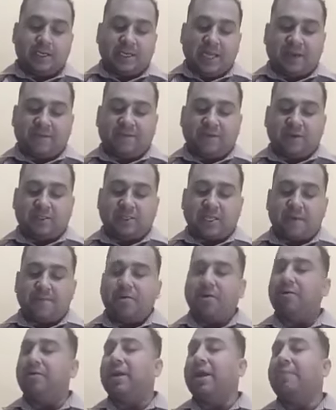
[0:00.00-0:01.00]
Take for
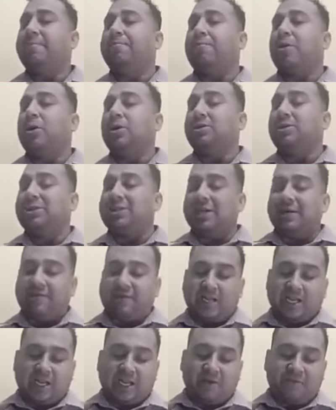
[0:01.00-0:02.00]
example, in
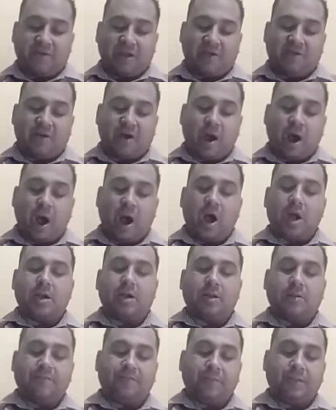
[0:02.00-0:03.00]
positive degree we have
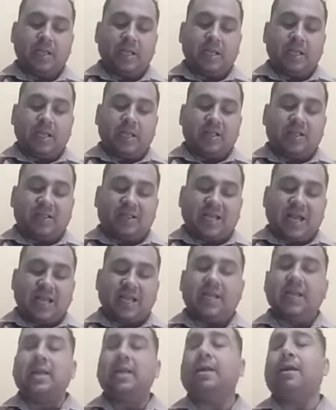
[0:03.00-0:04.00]
hard,
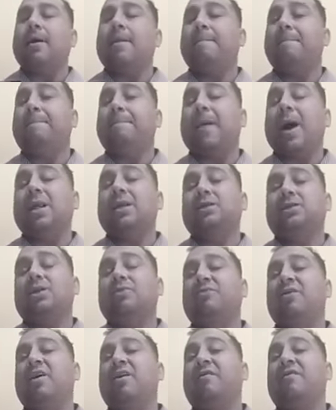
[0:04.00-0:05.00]
then in
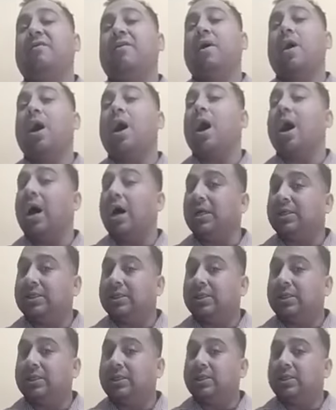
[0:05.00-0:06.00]
comparison we have
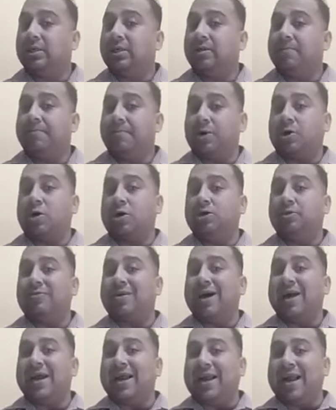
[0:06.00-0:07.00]
harder, because
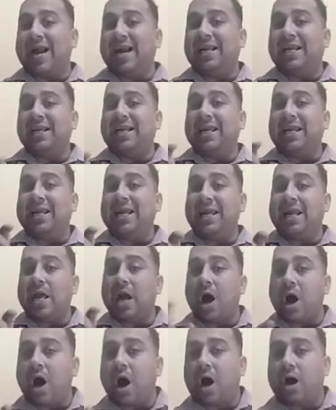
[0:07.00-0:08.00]
we are adding
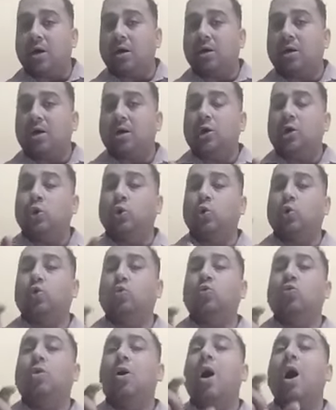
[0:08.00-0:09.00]
er
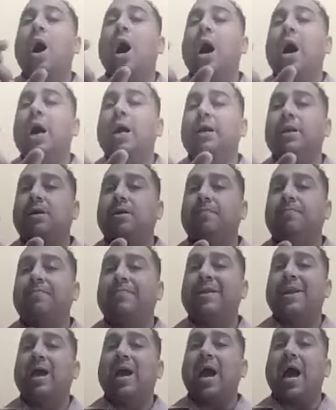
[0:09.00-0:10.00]
to hard.
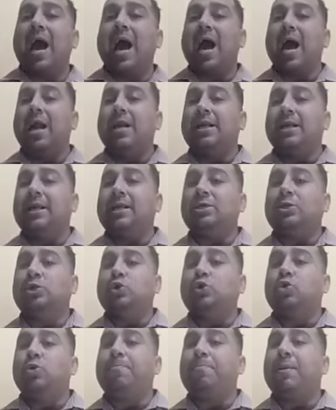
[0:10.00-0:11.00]
And in
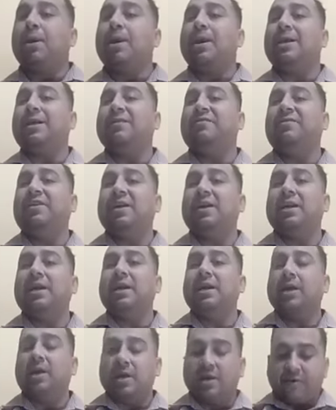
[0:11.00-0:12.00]
superlative
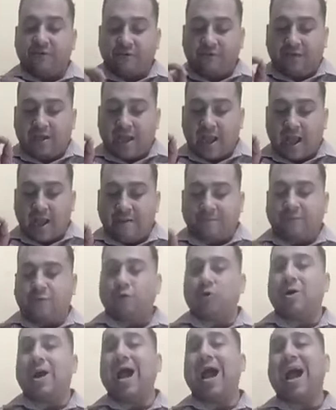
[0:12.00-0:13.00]
degree, we have
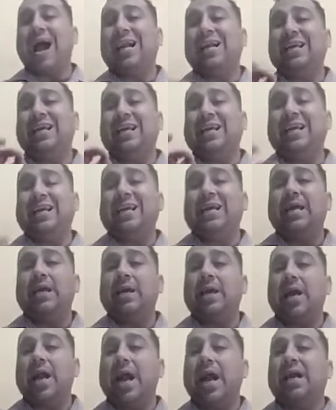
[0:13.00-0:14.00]
to add
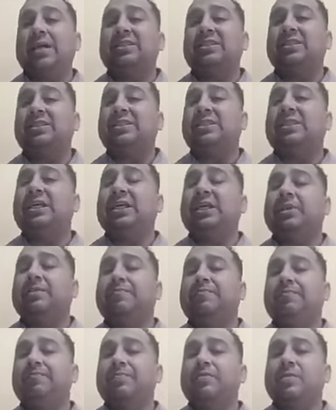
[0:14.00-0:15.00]

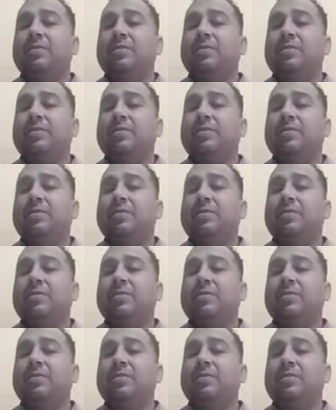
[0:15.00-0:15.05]
est.